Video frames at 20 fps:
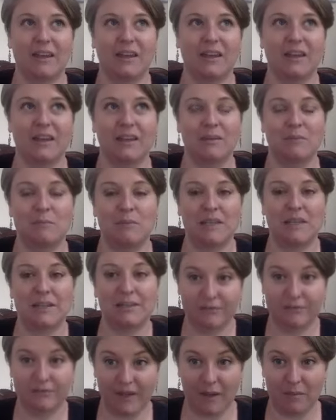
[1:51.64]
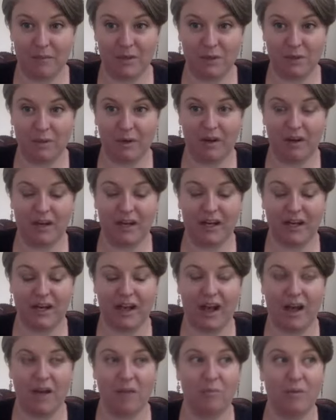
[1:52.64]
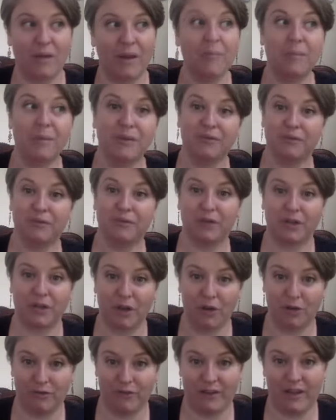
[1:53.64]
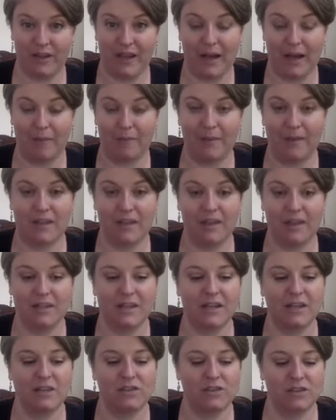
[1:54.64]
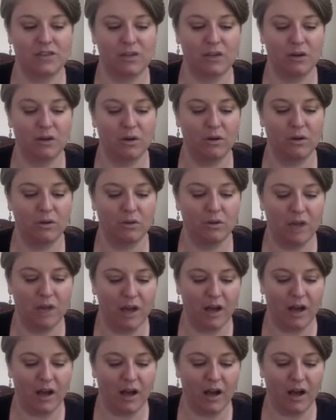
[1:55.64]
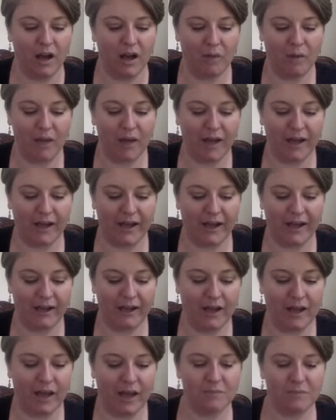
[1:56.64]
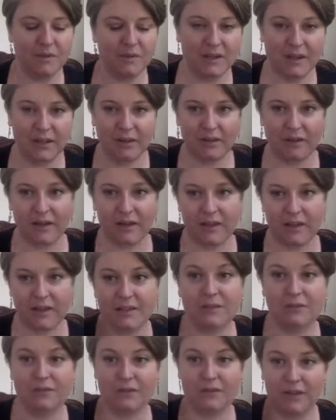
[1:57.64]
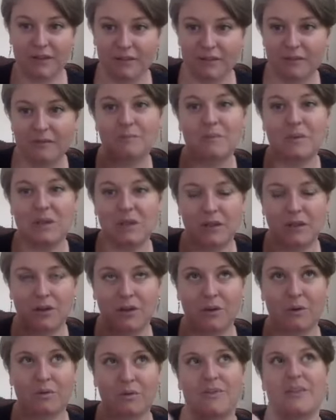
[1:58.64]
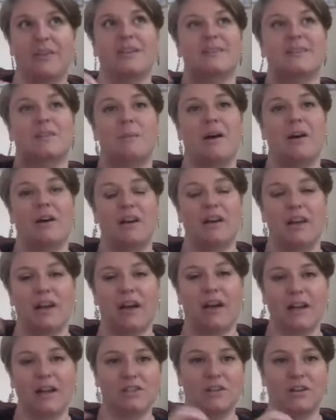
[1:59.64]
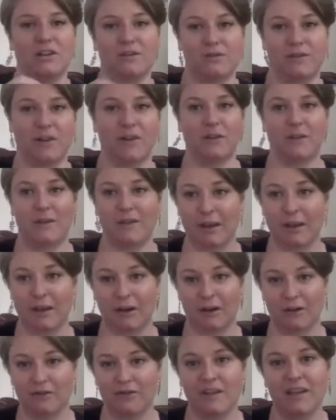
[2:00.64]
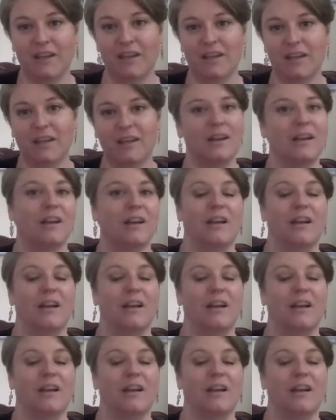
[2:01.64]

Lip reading: in mid February, right before COVID happened, and so I had been hearing different, you know, things about it. I started following Gary Vee,